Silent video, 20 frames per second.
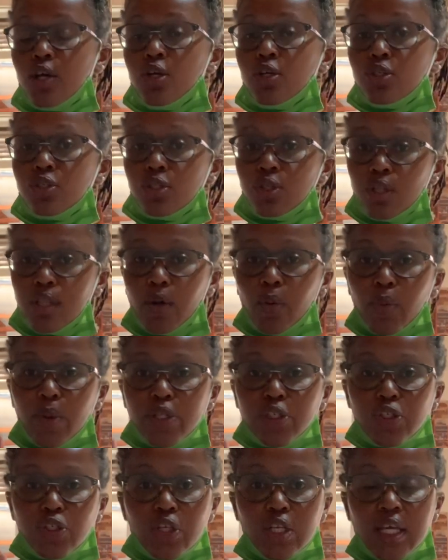So the
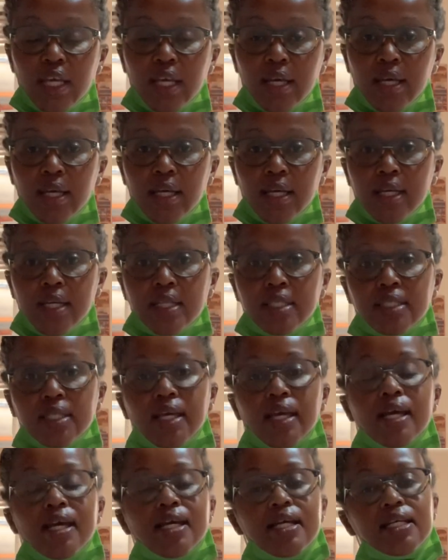question here is
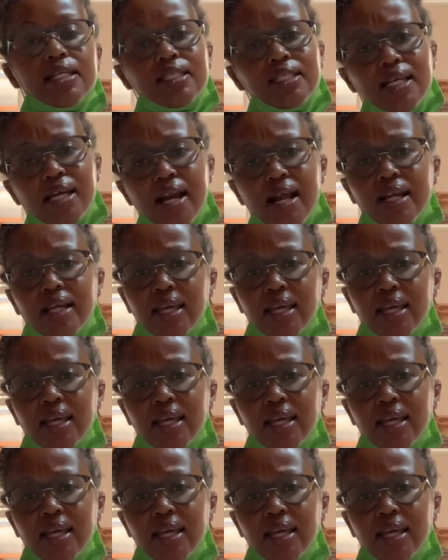it a